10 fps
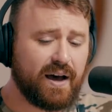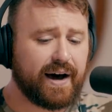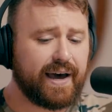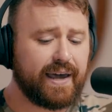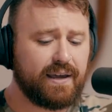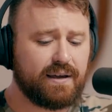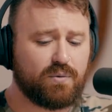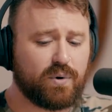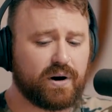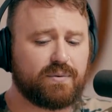I
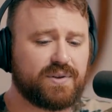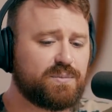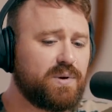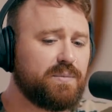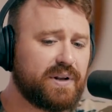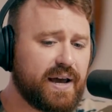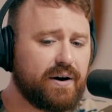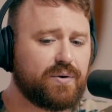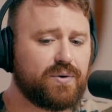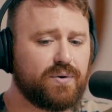work with some people
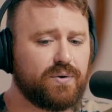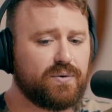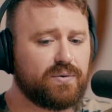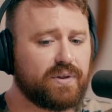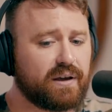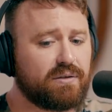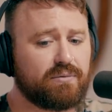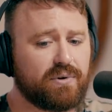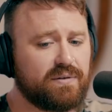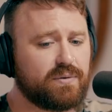now who like
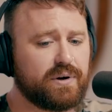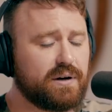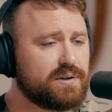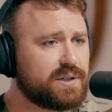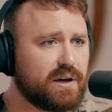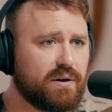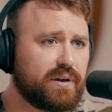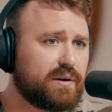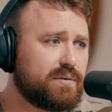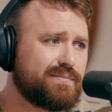three, four years ago,
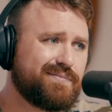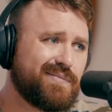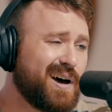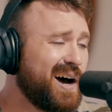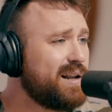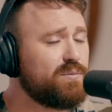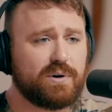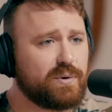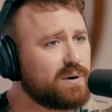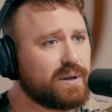like I didn't
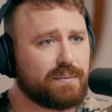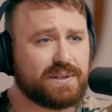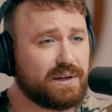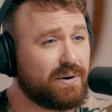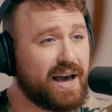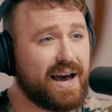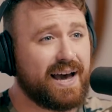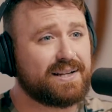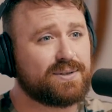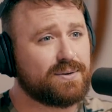want to work with them because they were
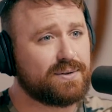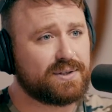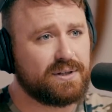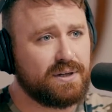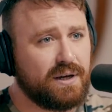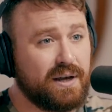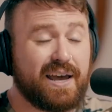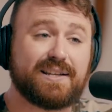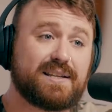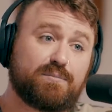assholes.
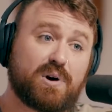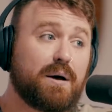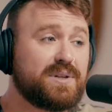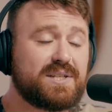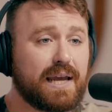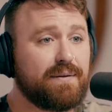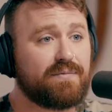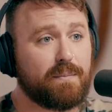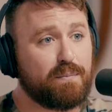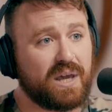And it's probably same
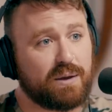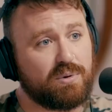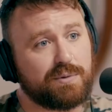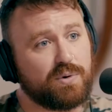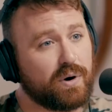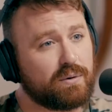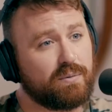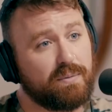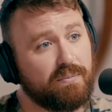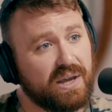for me. People who work
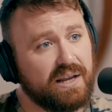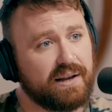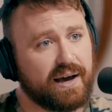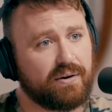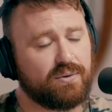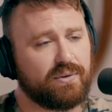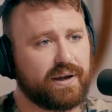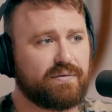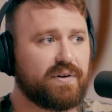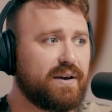with me now who
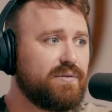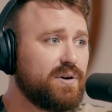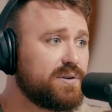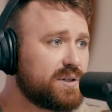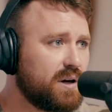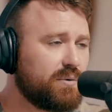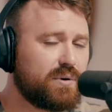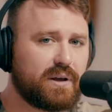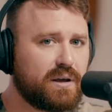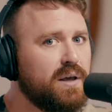like five years ago
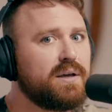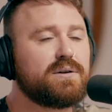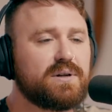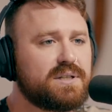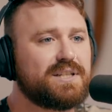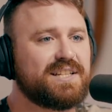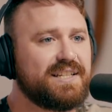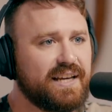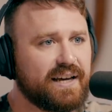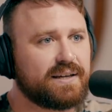were like, Chris is a
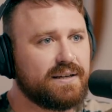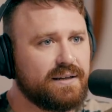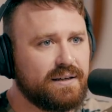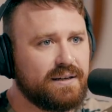dick.